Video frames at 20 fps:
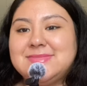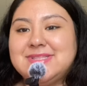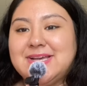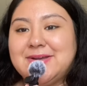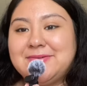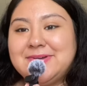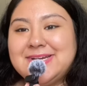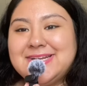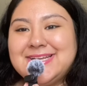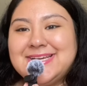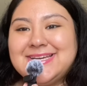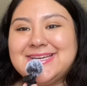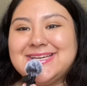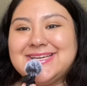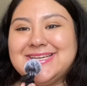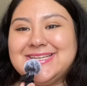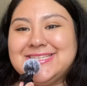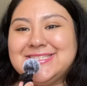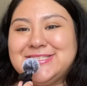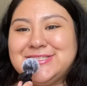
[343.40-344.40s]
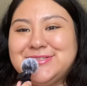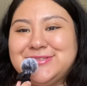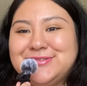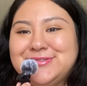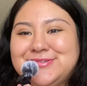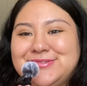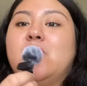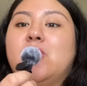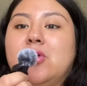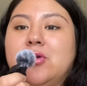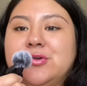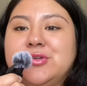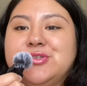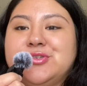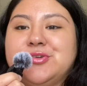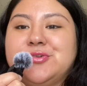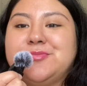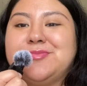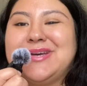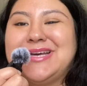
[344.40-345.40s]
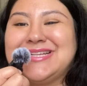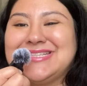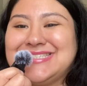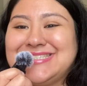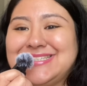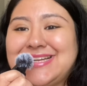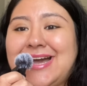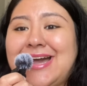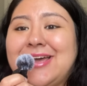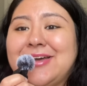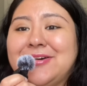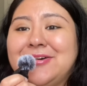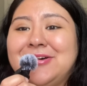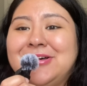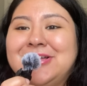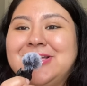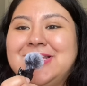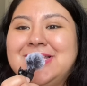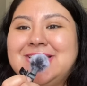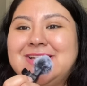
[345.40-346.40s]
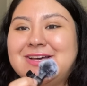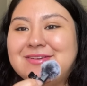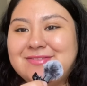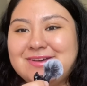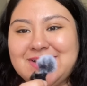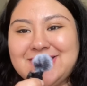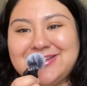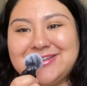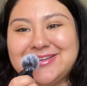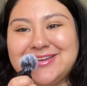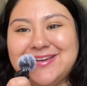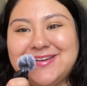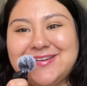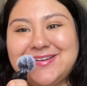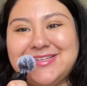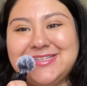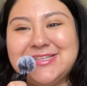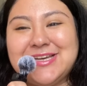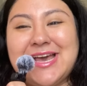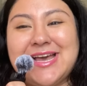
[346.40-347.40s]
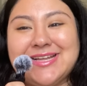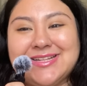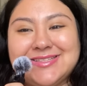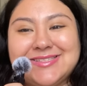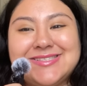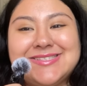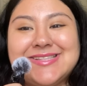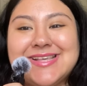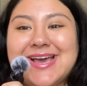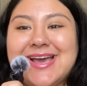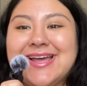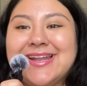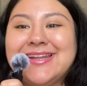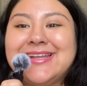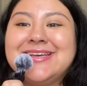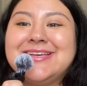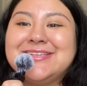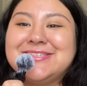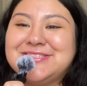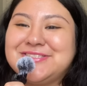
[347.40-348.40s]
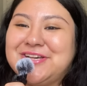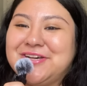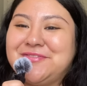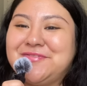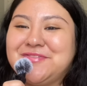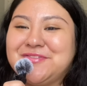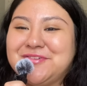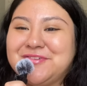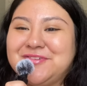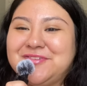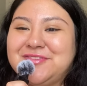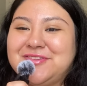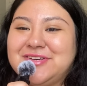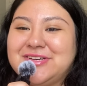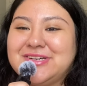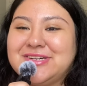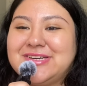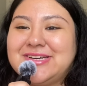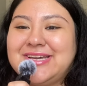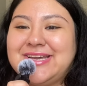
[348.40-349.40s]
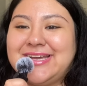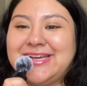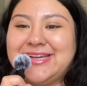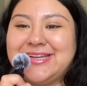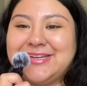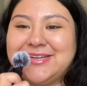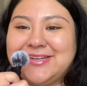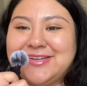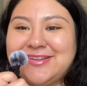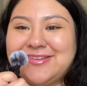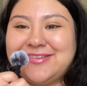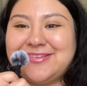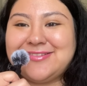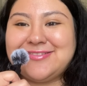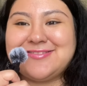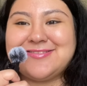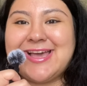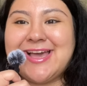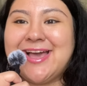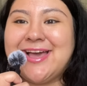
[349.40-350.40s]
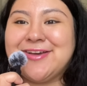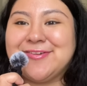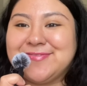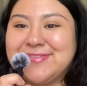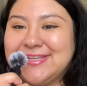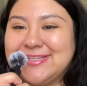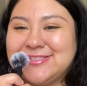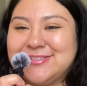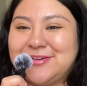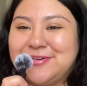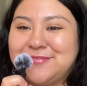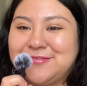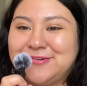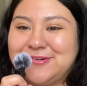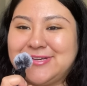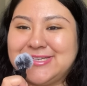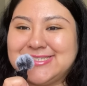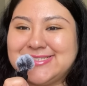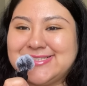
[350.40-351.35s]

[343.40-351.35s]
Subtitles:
Now we're gonna get into wardrobe and style of how to enhance that soft girl look and have that soft girl